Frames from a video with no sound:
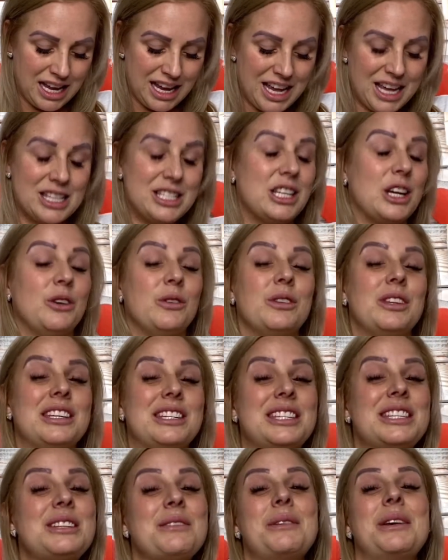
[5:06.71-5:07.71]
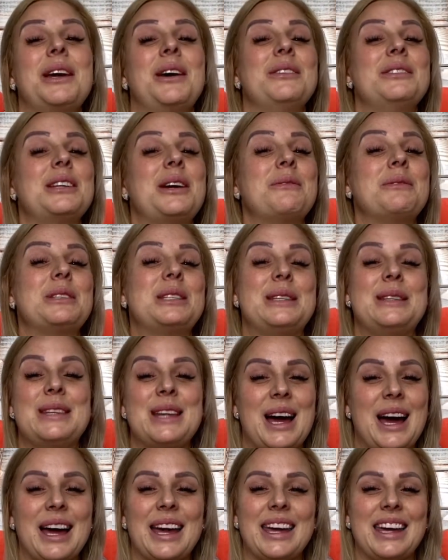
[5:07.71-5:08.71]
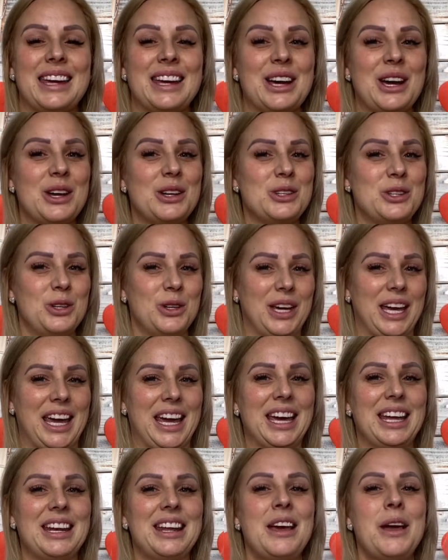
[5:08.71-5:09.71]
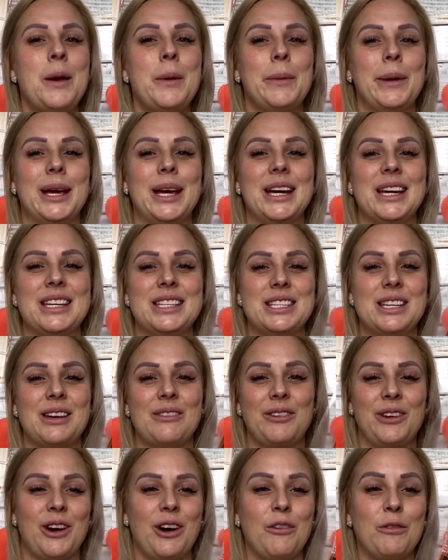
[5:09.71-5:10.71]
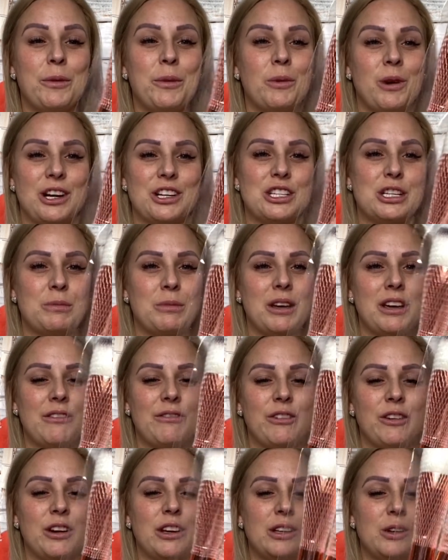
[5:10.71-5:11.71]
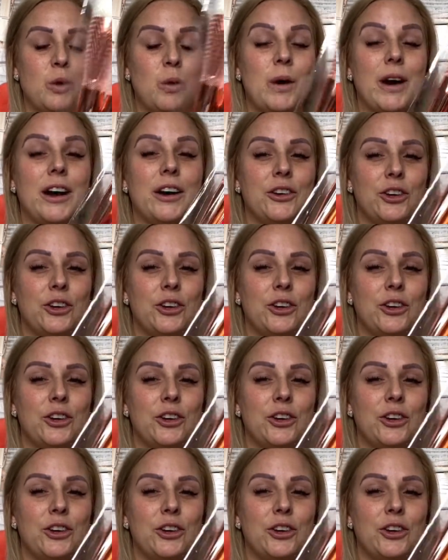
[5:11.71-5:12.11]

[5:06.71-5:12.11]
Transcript: So this is something else I was dying to get because if y'all have been watching me for a little while,